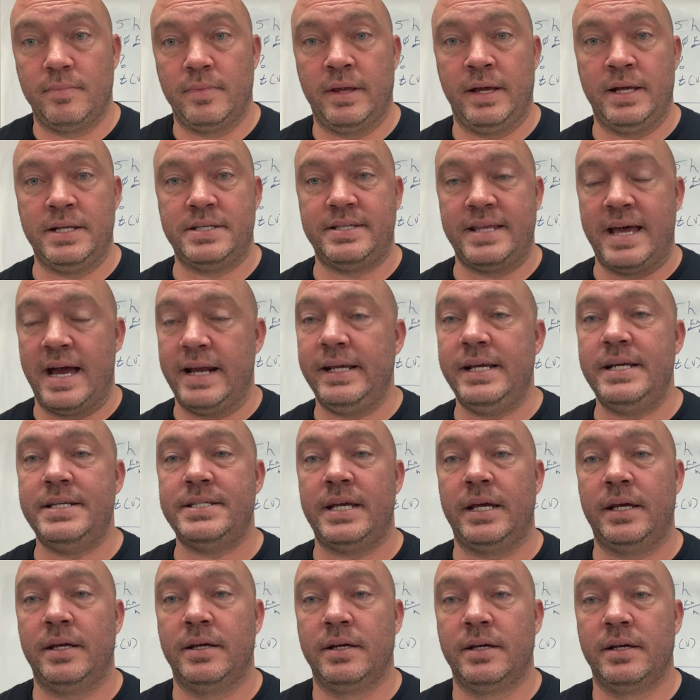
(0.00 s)
It's that
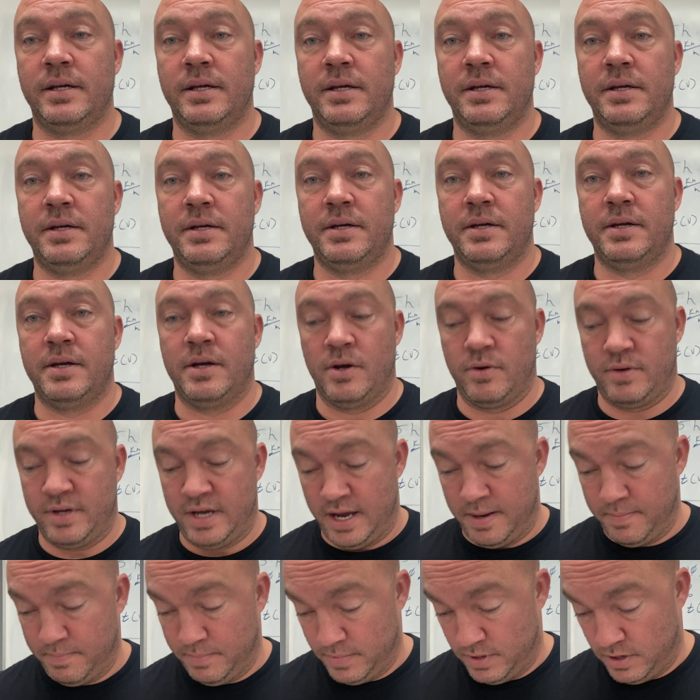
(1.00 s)
easy,
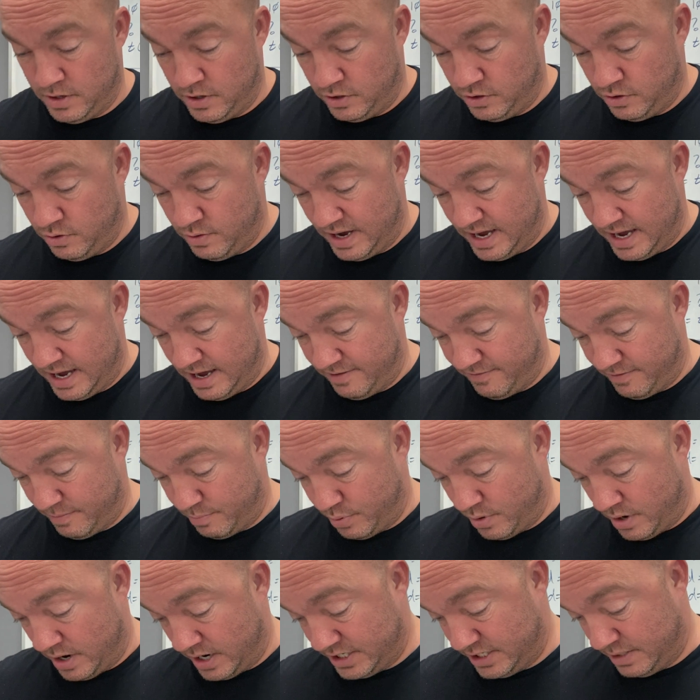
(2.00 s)
okay? You have
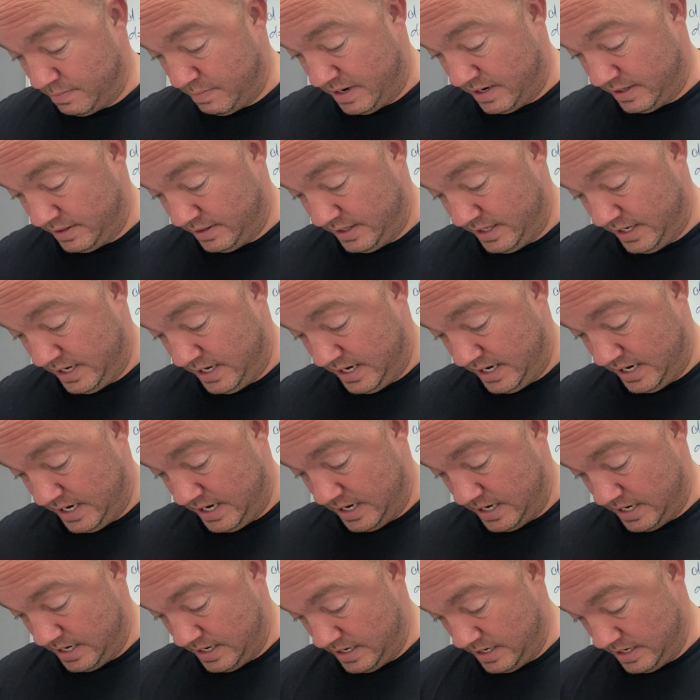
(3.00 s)

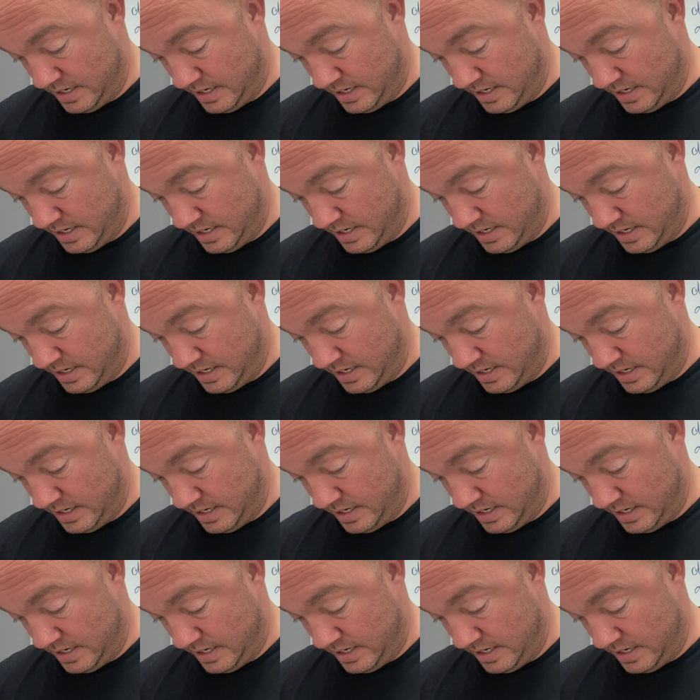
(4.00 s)
approximately